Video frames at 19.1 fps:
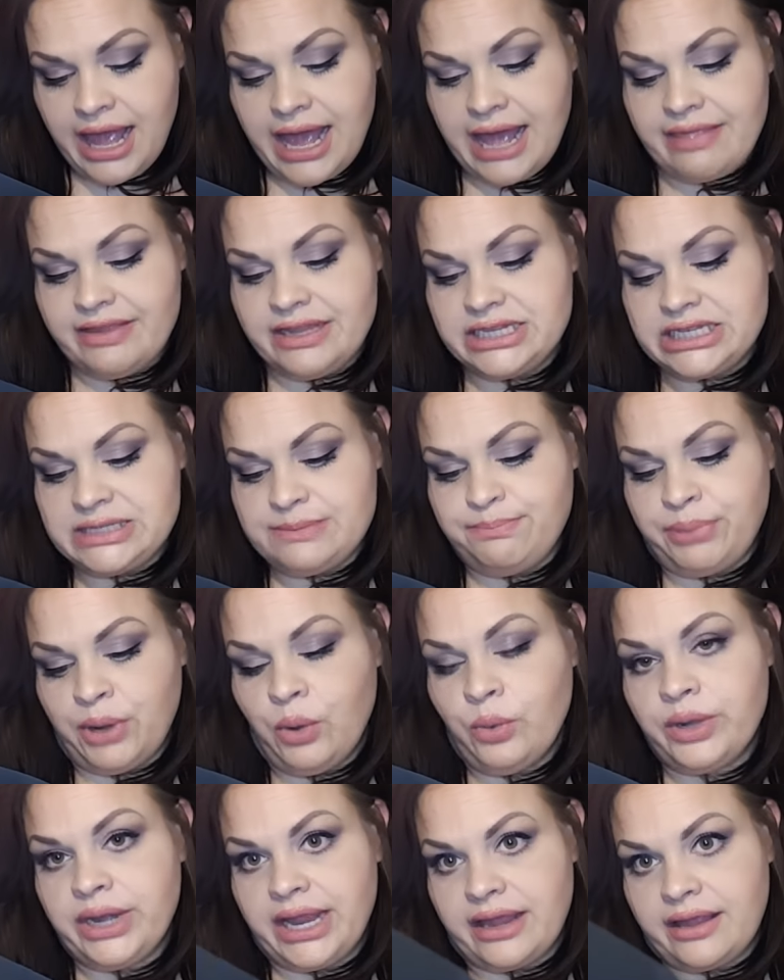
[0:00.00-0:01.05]
And this
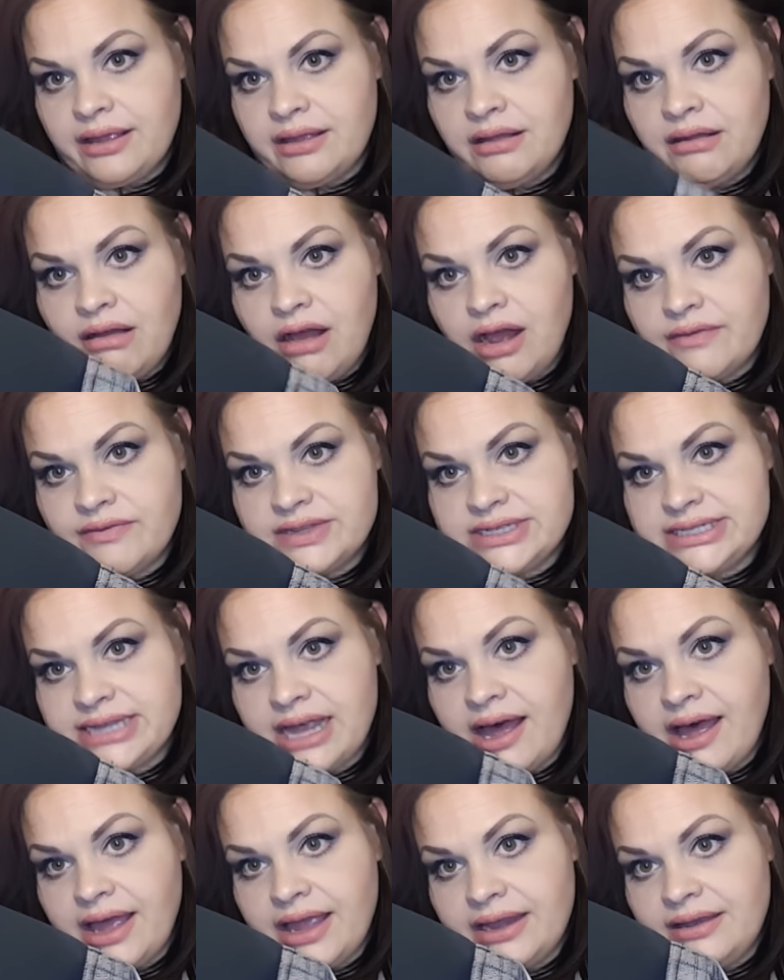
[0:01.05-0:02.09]
boning on the
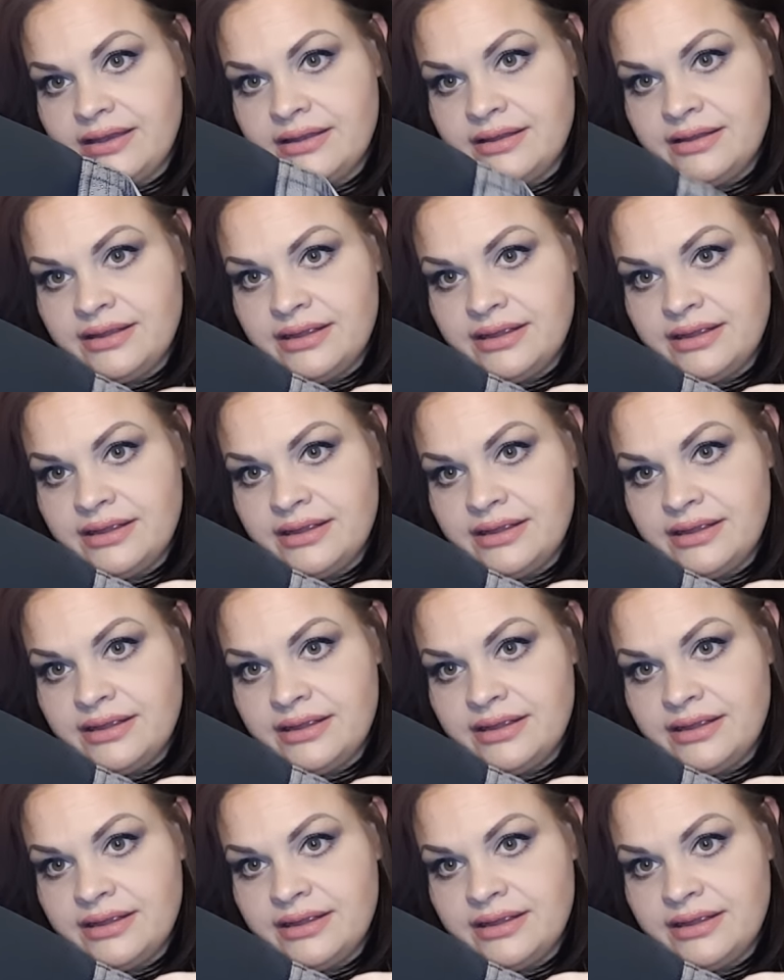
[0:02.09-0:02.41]
side